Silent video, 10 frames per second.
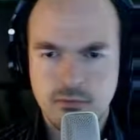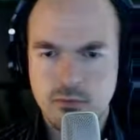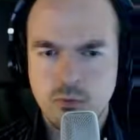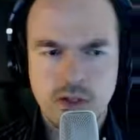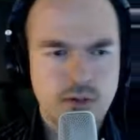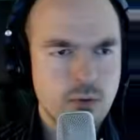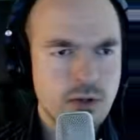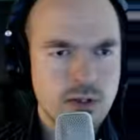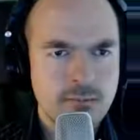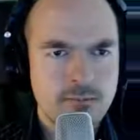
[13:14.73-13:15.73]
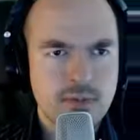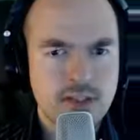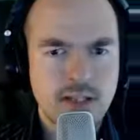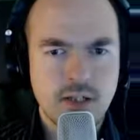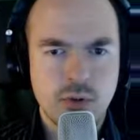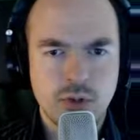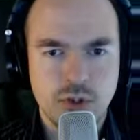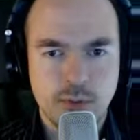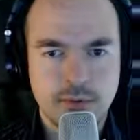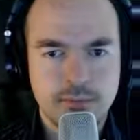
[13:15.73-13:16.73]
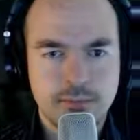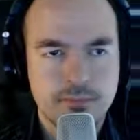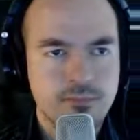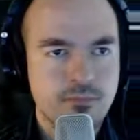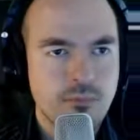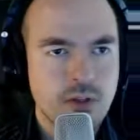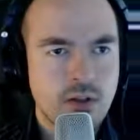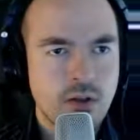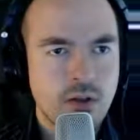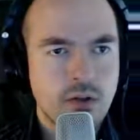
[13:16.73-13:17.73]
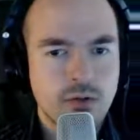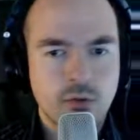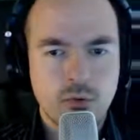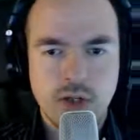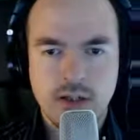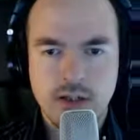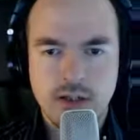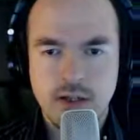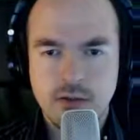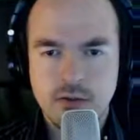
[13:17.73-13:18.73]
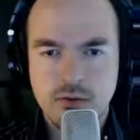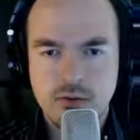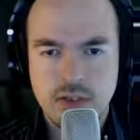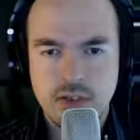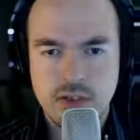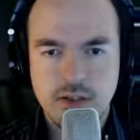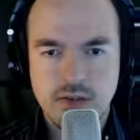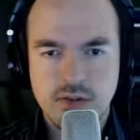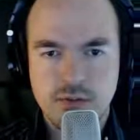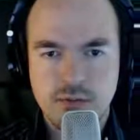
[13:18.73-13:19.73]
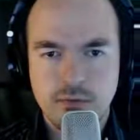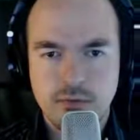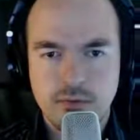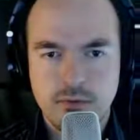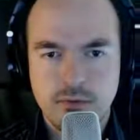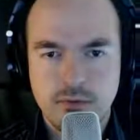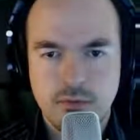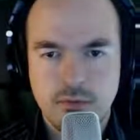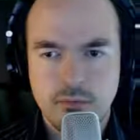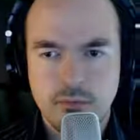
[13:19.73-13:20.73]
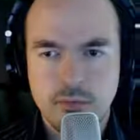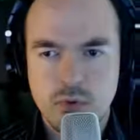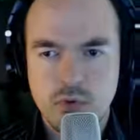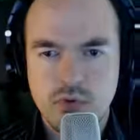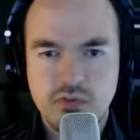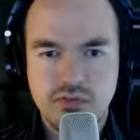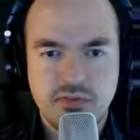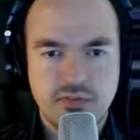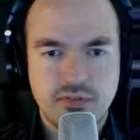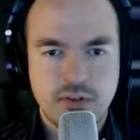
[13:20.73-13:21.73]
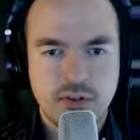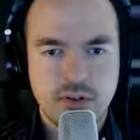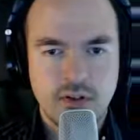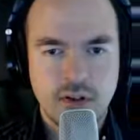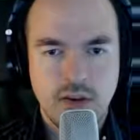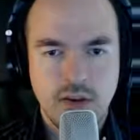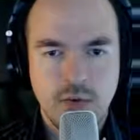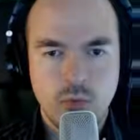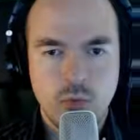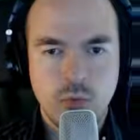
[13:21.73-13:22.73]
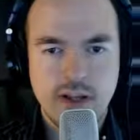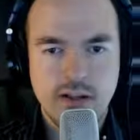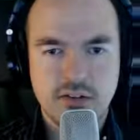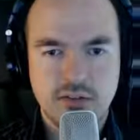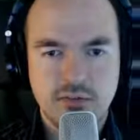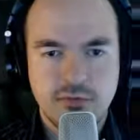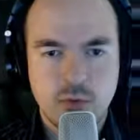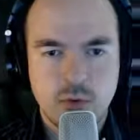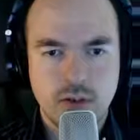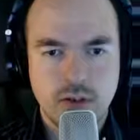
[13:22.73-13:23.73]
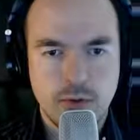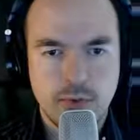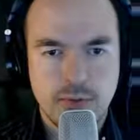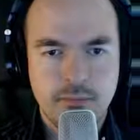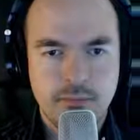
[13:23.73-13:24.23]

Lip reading: where you are, then you're in trouble. So right now, let's move the wings forward a little bit.